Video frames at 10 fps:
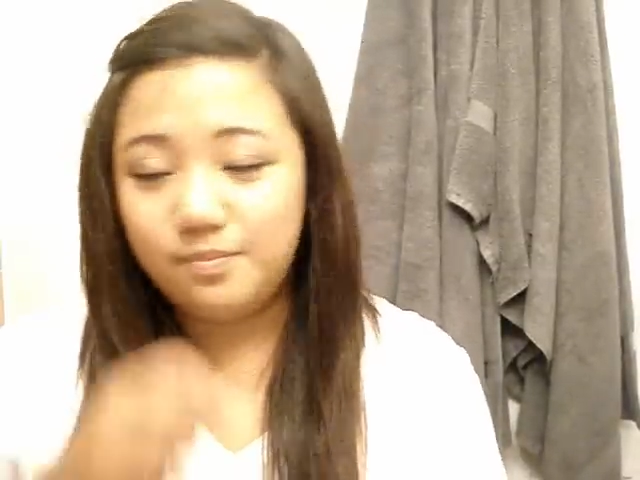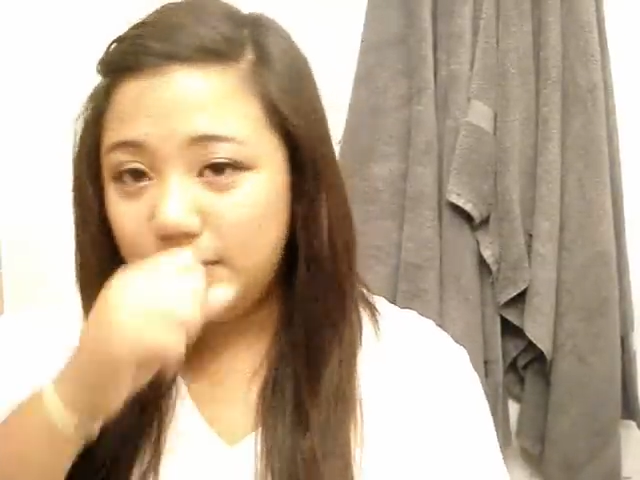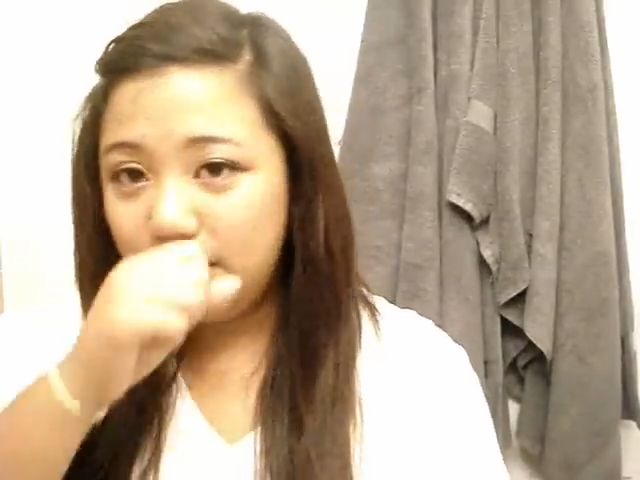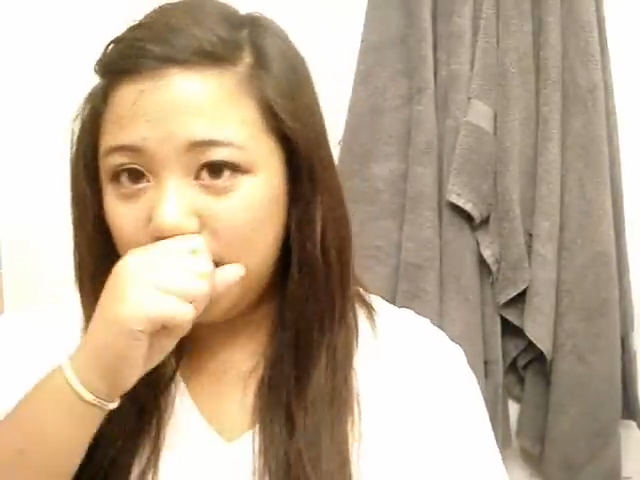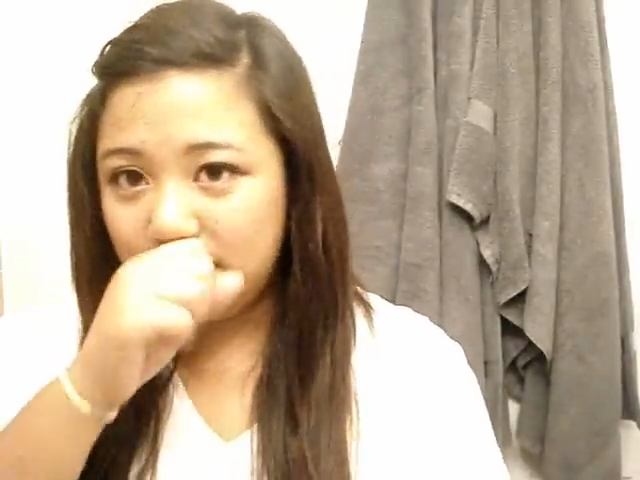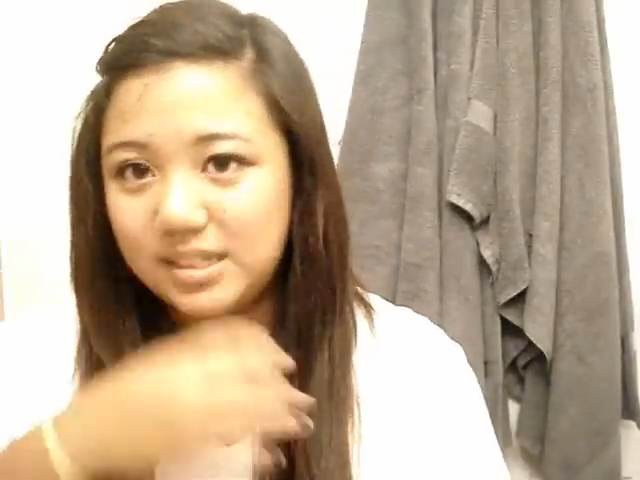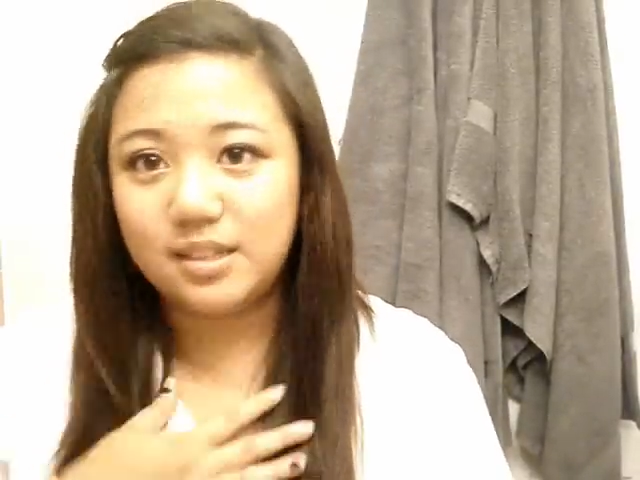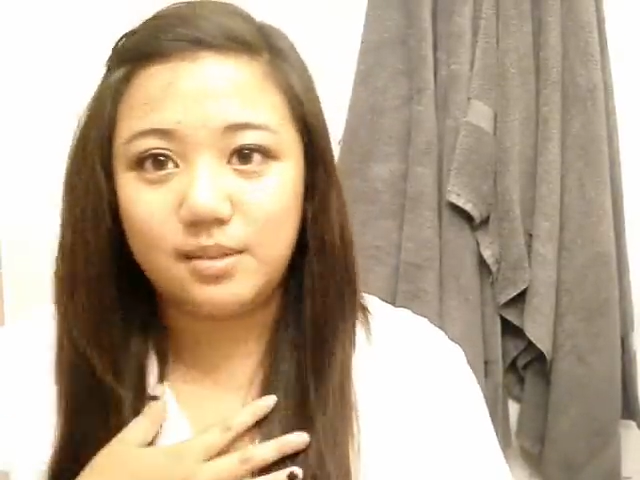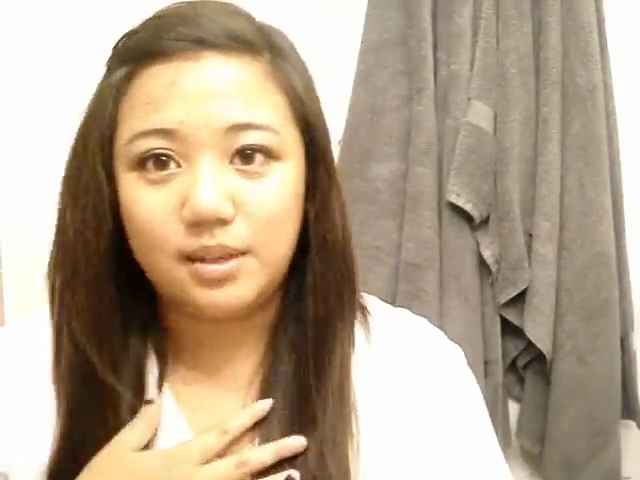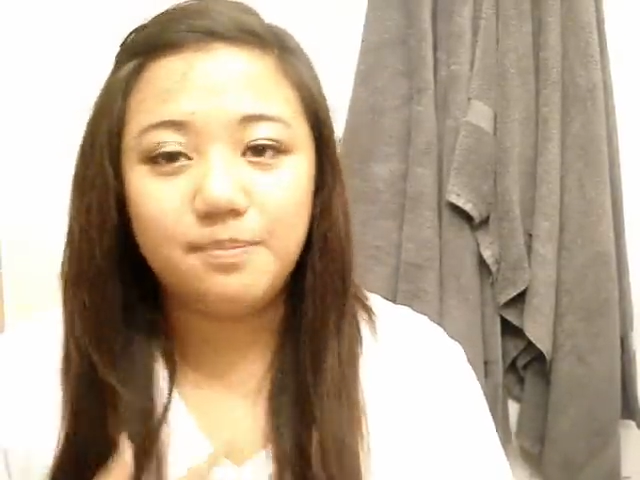uh,
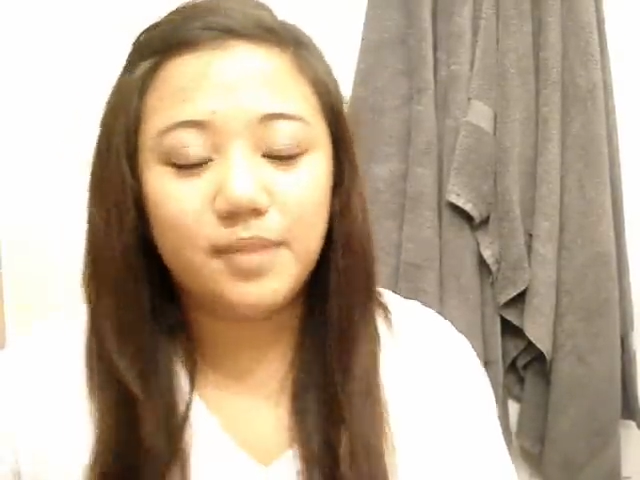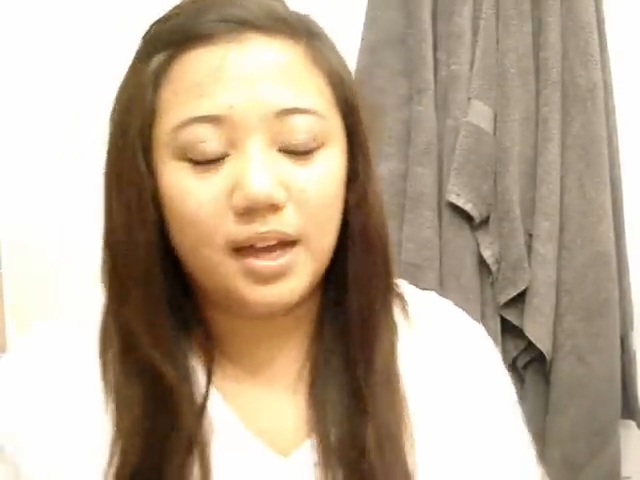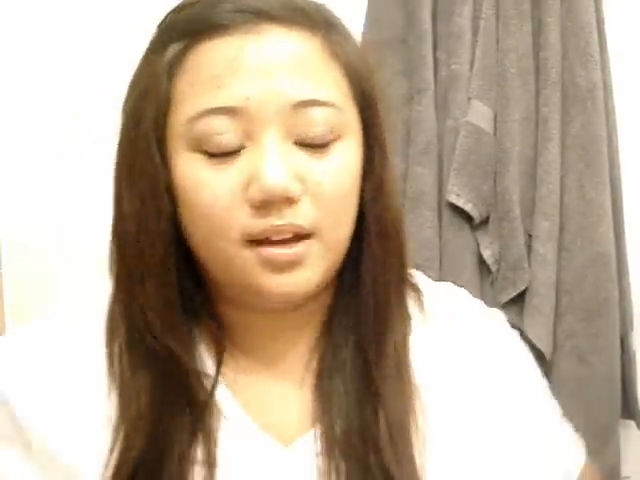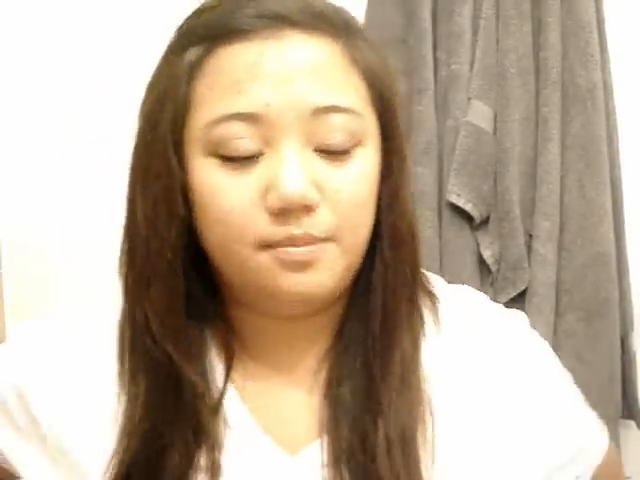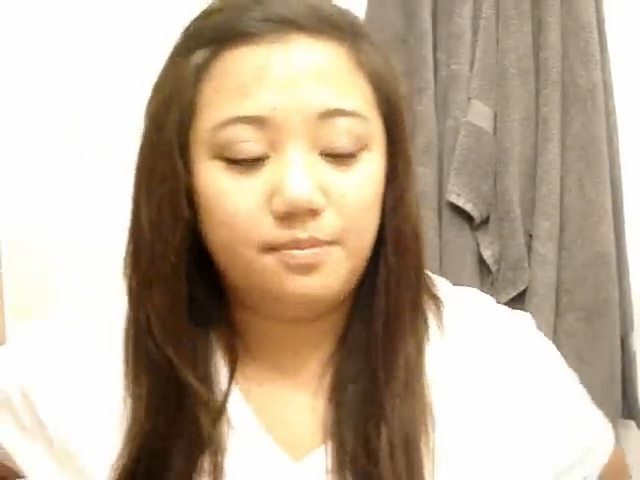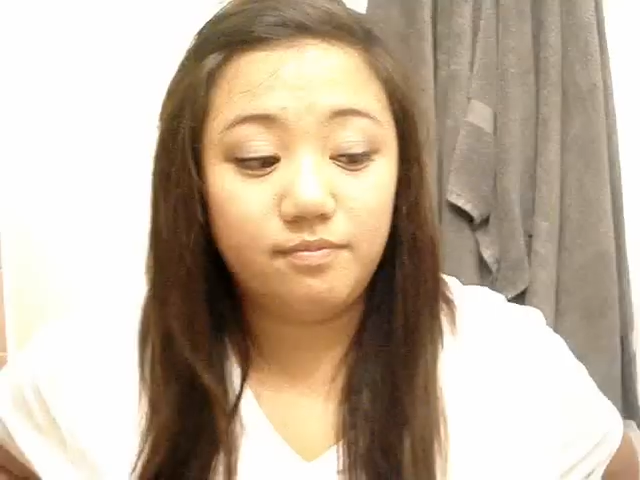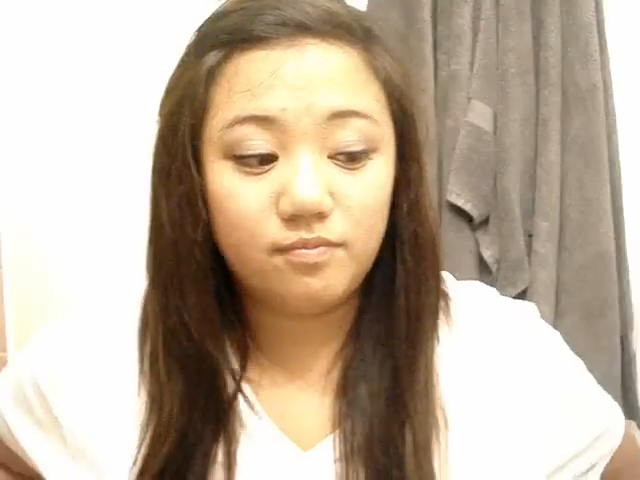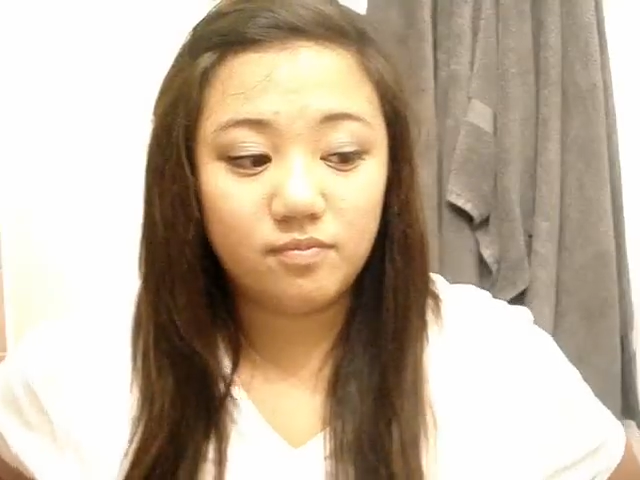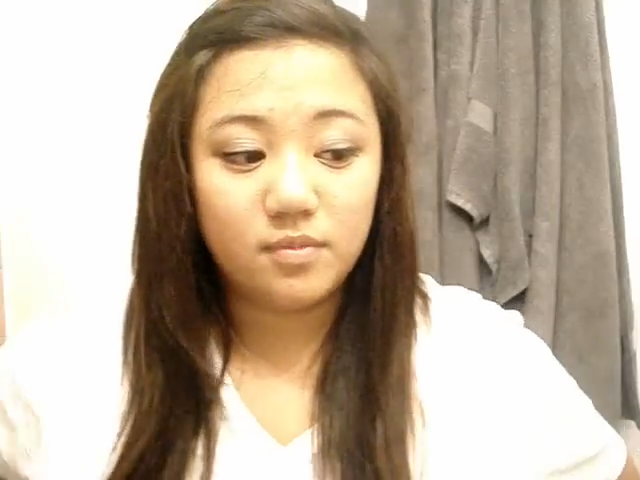excuse me, um,